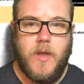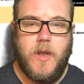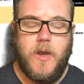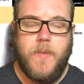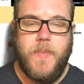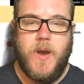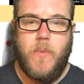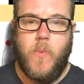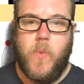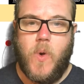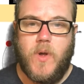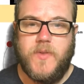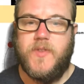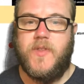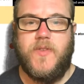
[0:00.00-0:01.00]
no matter
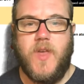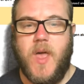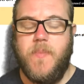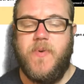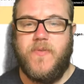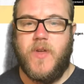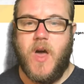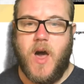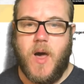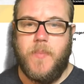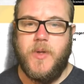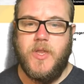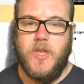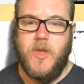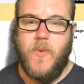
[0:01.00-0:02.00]
what type of
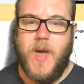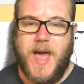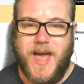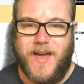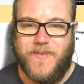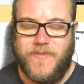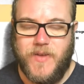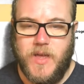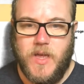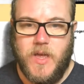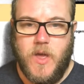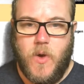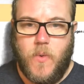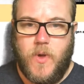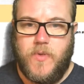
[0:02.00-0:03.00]
carbon you have,
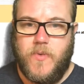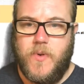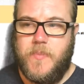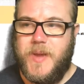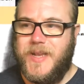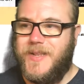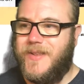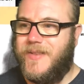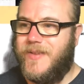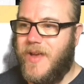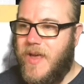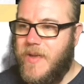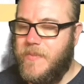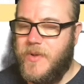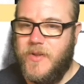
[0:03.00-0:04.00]
whether it be
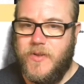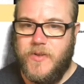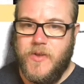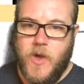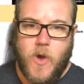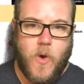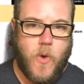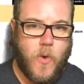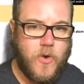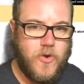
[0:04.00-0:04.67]
diamond or